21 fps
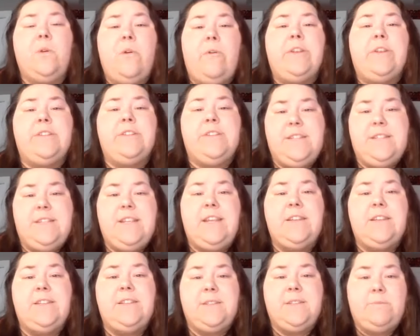were going to
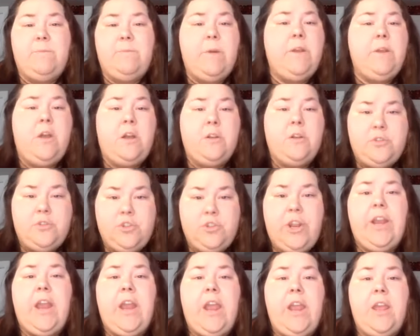need to spend on
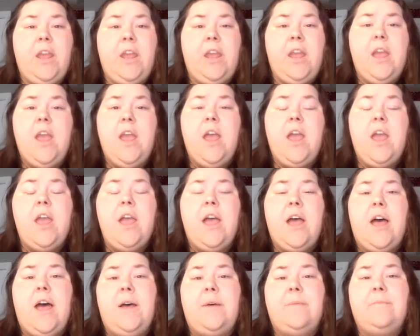training.
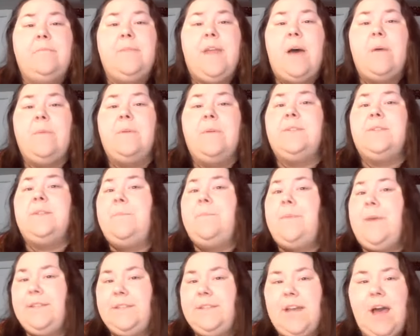That was a
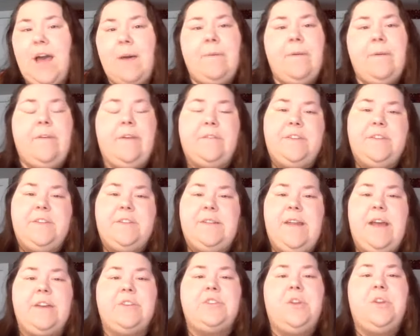big topic of
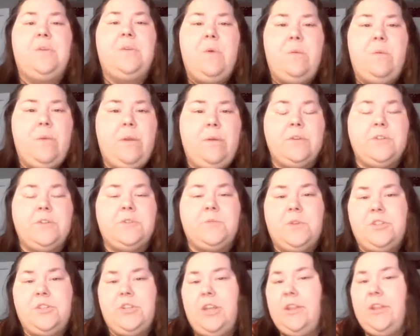discussion when we were
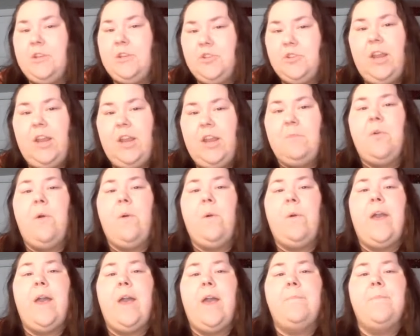switching the training
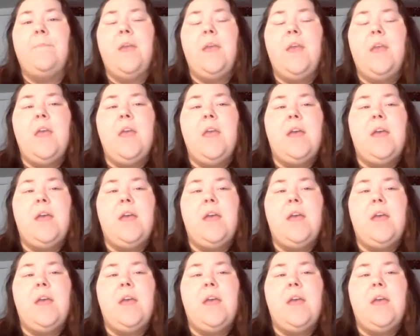program.